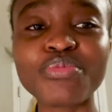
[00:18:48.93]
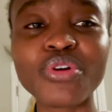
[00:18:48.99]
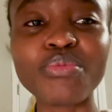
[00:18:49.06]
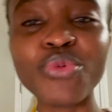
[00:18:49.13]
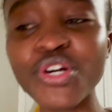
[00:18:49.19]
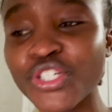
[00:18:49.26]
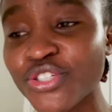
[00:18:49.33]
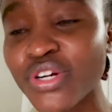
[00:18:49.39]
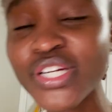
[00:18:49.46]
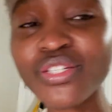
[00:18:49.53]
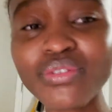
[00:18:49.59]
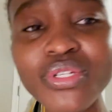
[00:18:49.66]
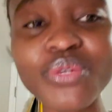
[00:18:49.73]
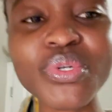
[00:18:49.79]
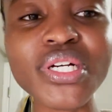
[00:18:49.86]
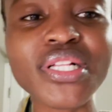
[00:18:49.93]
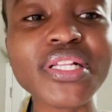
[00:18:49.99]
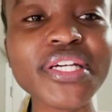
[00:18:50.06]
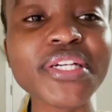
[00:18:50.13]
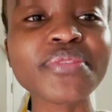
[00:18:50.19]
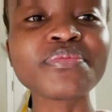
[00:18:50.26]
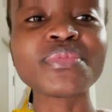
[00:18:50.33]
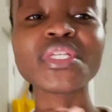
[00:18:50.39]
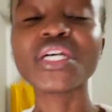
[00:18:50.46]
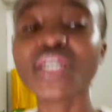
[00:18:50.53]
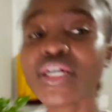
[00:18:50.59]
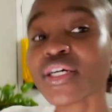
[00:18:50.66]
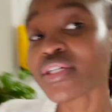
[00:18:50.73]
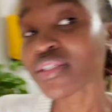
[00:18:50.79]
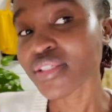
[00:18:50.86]
put moisturizer really quickly.
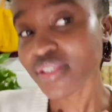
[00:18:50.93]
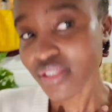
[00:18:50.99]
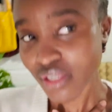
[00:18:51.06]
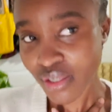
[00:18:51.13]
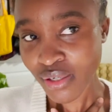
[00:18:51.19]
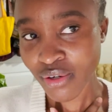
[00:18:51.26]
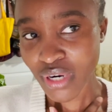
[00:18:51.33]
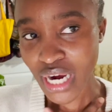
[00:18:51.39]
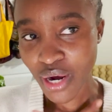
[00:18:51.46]
So